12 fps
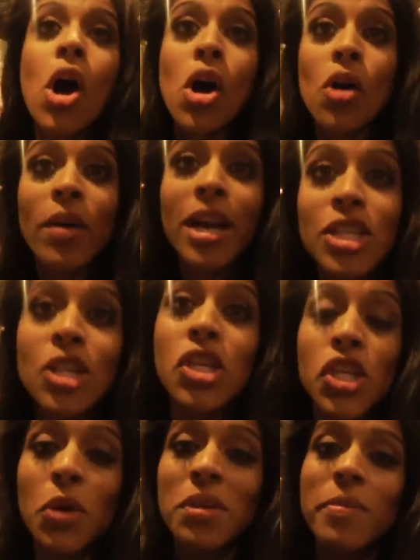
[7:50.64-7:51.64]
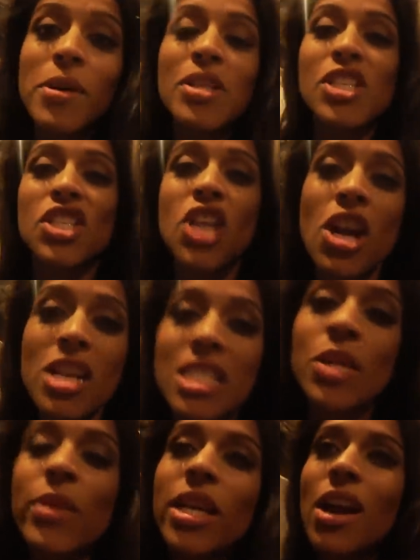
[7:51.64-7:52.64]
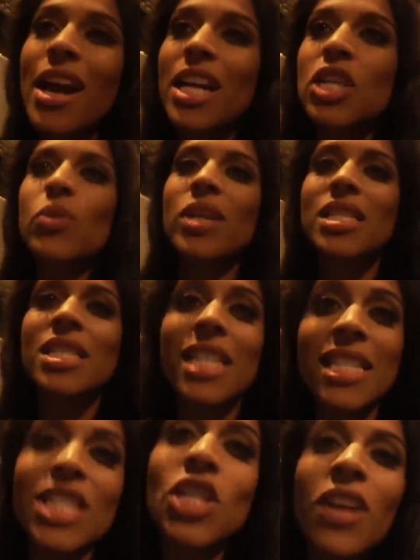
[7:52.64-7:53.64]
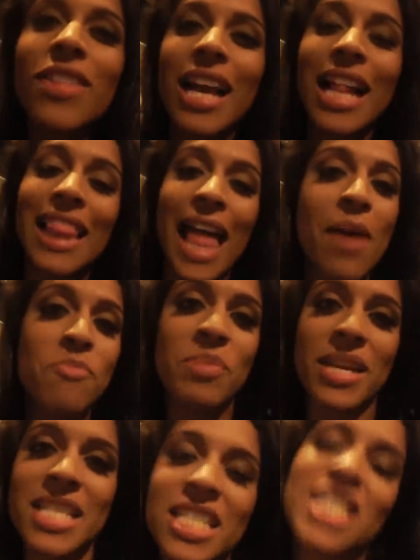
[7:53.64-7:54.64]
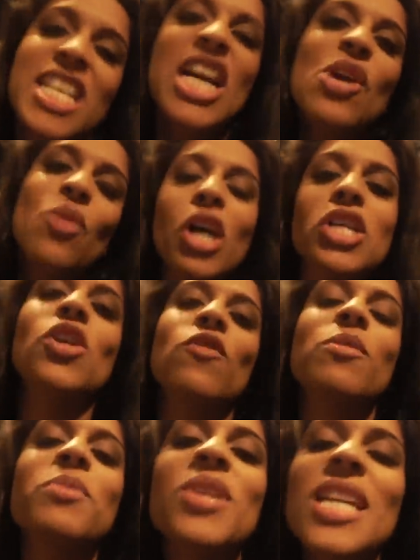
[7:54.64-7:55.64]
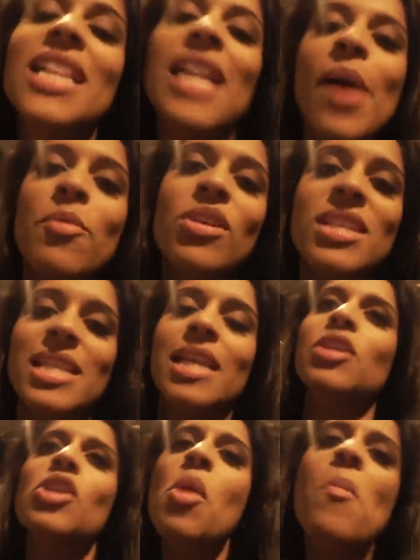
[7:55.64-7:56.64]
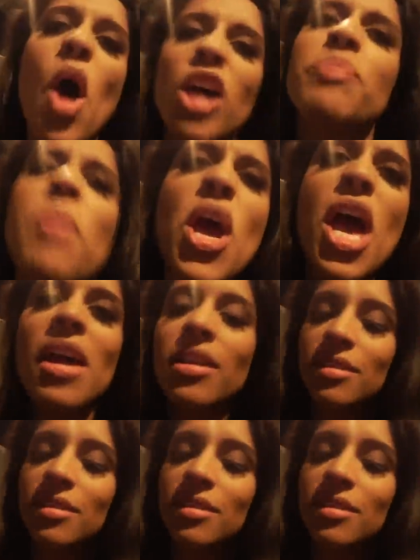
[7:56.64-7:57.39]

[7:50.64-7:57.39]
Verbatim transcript: Alright, so the show is about to start. We are heading to our seats. It's called the Glam Pit. Crossover between Glamorous and Mosh Pit!